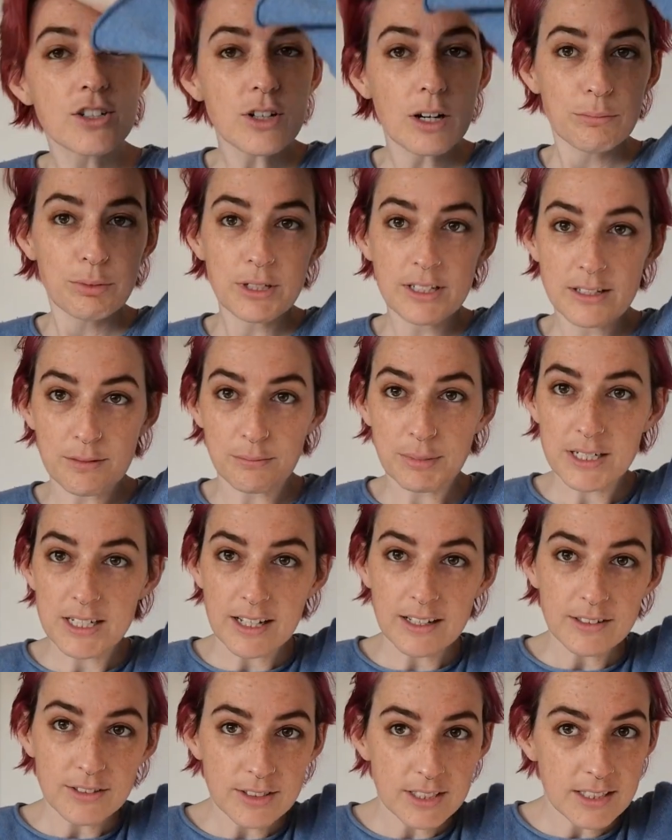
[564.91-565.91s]
I tried putting some
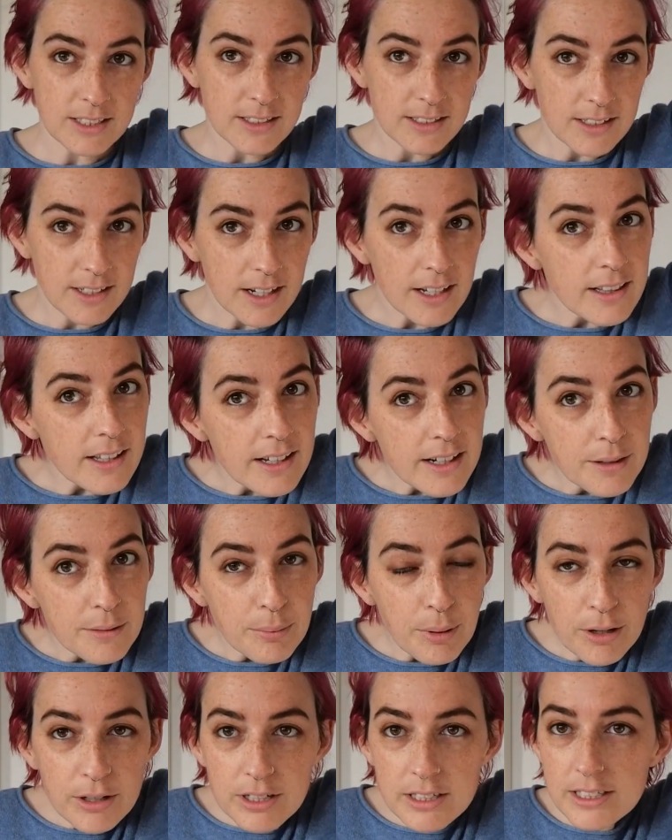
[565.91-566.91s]
pigtails in and like a
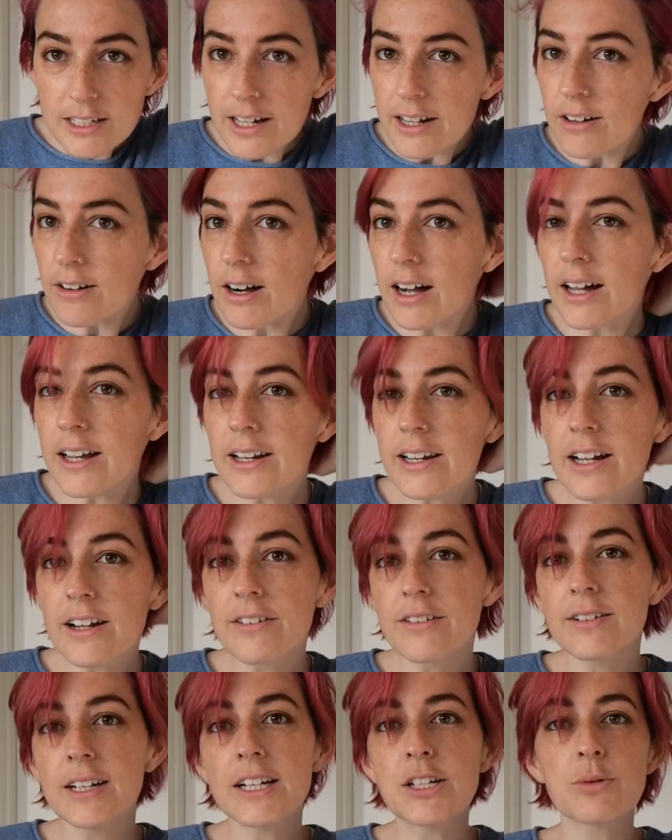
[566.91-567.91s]
ponytail,
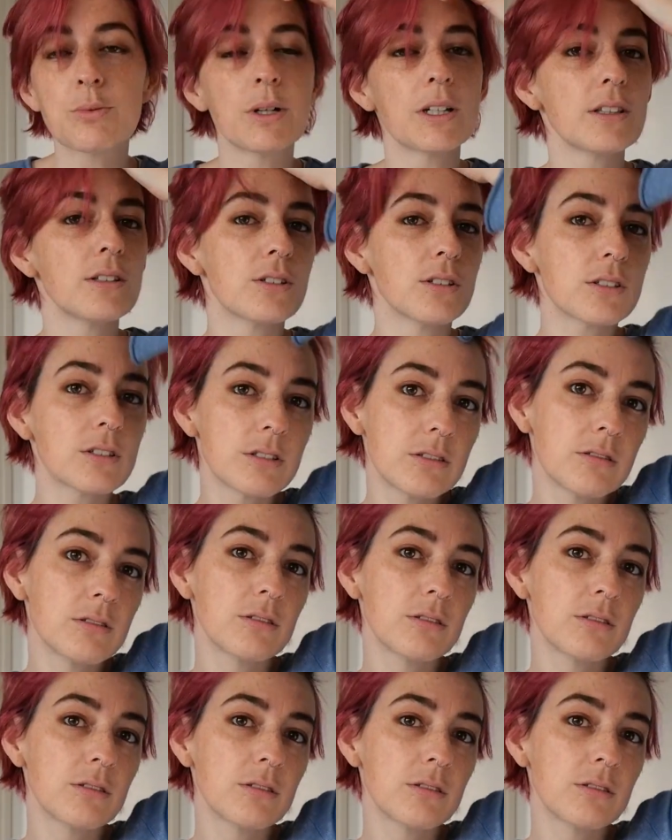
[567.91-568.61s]
and each one looked